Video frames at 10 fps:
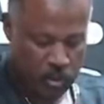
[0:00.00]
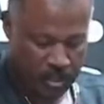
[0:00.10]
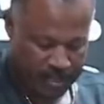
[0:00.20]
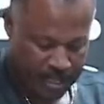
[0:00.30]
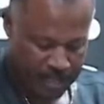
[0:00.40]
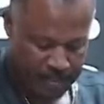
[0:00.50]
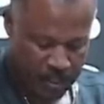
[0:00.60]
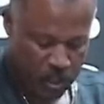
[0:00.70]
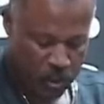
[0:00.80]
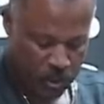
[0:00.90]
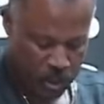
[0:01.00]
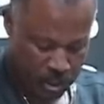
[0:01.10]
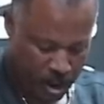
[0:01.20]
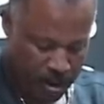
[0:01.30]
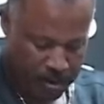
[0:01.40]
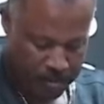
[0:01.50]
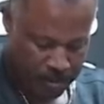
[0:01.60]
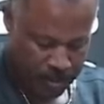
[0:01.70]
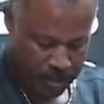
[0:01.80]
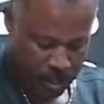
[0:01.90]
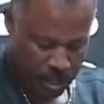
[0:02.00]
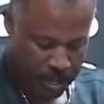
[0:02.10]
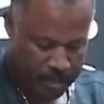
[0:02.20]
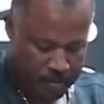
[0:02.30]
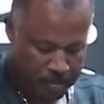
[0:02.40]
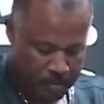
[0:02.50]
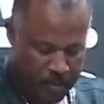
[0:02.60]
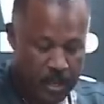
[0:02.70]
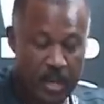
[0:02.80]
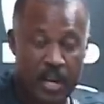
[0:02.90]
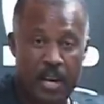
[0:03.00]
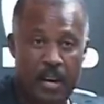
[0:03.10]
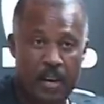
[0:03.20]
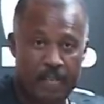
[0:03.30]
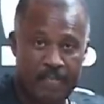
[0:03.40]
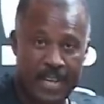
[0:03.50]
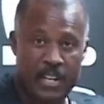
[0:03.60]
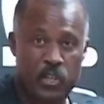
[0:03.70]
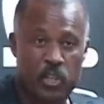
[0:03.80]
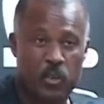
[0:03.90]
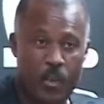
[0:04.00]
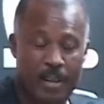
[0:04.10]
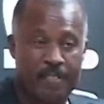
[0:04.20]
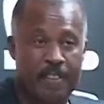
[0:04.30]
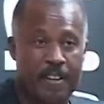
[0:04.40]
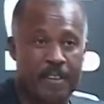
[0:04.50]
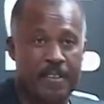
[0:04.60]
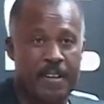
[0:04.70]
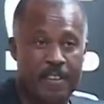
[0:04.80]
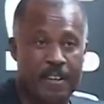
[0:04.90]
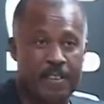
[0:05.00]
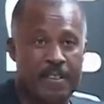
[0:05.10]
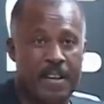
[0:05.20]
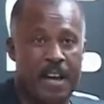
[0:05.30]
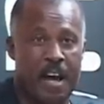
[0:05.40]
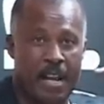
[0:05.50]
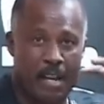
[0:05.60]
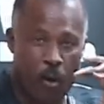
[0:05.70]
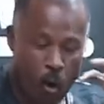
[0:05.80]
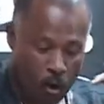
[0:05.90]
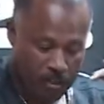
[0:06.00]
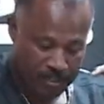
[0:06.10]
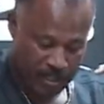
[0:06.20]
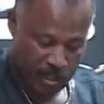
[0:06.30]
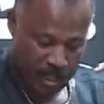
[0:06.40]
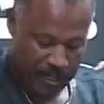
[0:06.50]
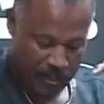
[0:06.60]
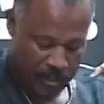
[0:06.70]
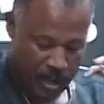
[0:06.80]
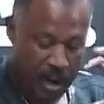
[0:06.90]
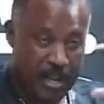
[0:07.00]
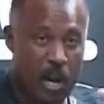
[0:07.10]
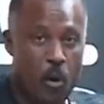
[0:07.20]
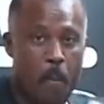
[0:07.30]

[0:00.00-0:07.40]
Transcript: of individual stardom, financial welfare, all of these things are now